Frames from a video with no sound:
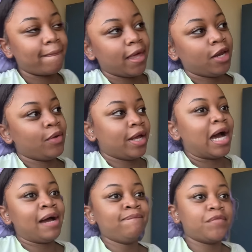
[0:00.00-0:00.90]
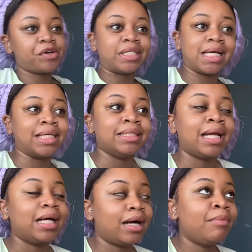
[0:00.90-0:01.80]
anyway i'm very tired
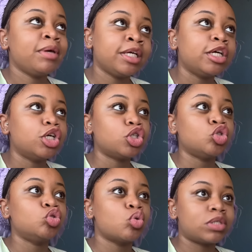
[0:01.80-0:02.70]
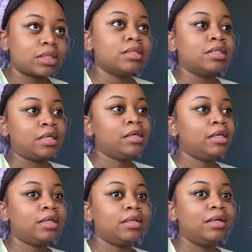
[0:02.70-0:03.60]
like i'm exhausted
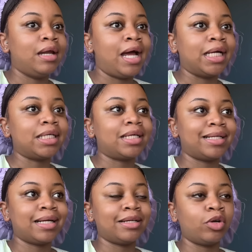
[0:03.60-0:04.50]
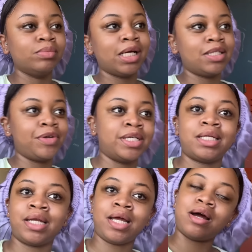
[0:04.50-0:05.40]
like
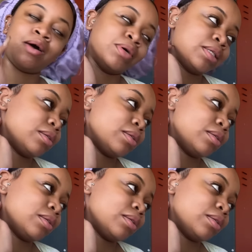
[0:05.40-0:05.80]
yesterday i wasn't